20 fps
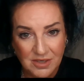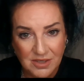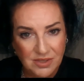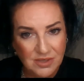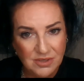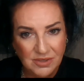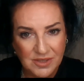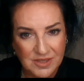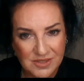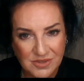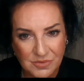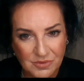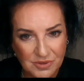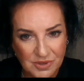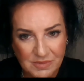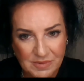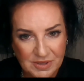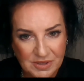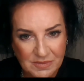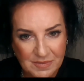You don't need to
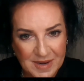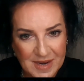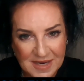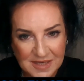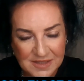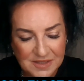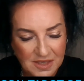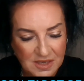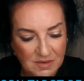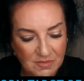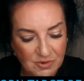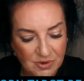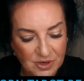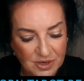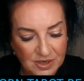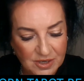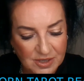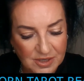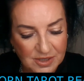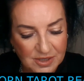worry about the past
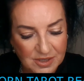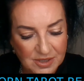anymore.